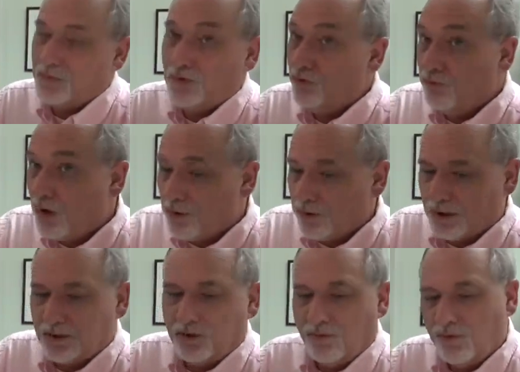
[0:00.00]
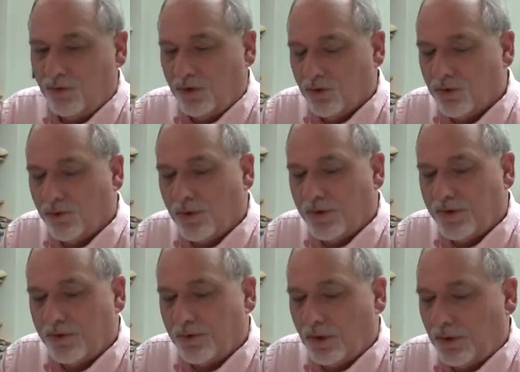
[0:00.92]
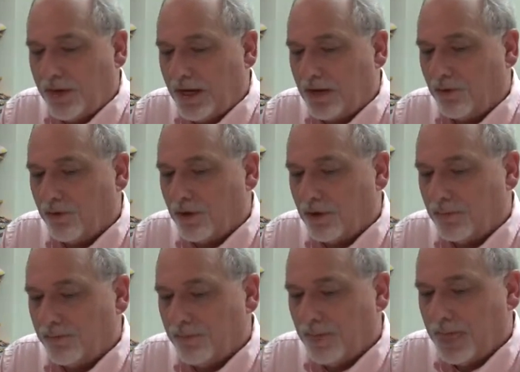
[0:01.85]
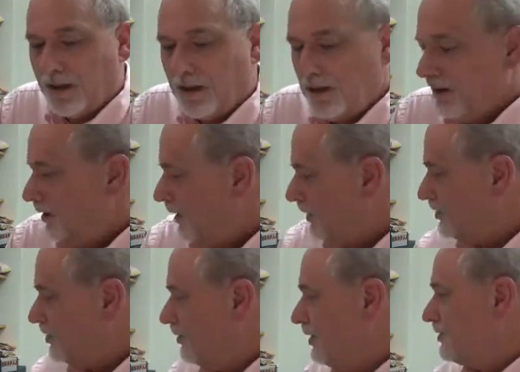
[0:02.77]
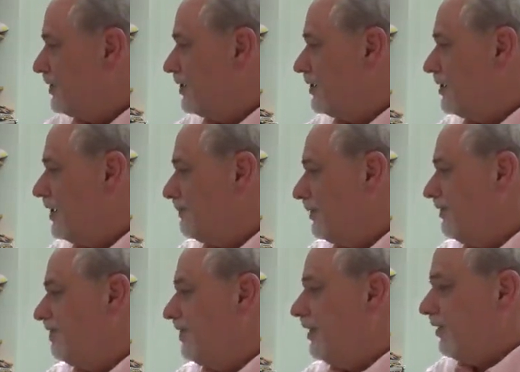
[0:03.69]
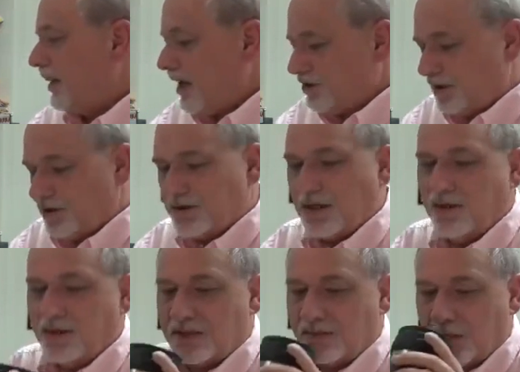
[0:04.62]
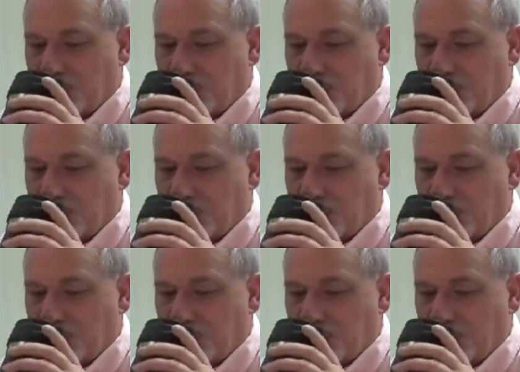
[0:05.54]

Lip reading: you wrote it. You're the one that wrote that order. And so there's a couple of variations on this